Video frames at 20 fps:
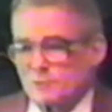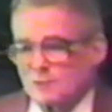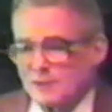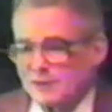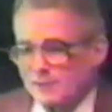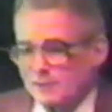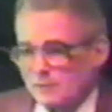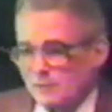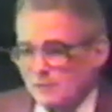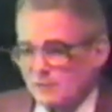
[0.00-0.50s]
The
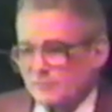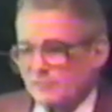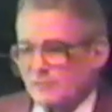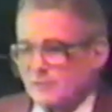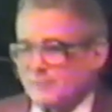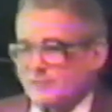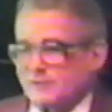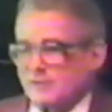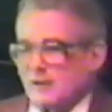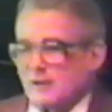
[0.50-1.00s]
second law of
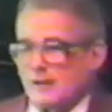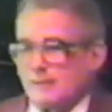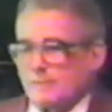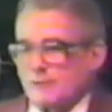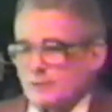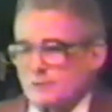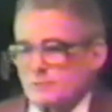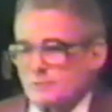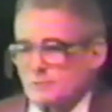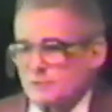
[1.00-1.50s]

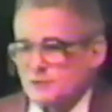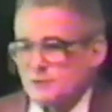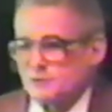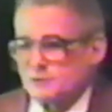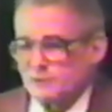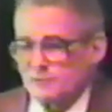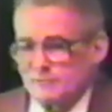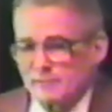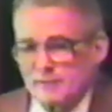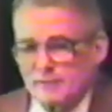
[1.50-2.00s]
thermodynamics
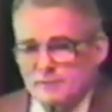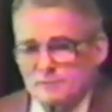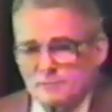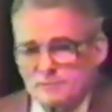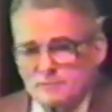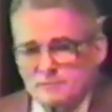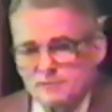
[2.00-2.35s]
teaches this.